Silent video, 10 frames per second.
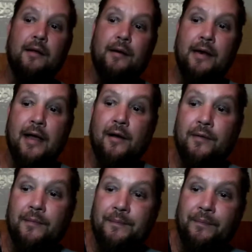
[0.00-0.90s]

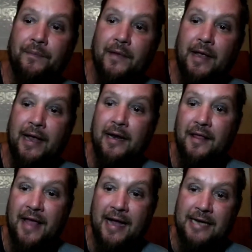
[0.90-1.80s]
Now, into
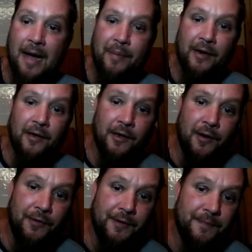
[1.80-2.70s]
that topic
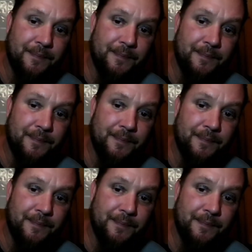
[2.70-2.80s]
alone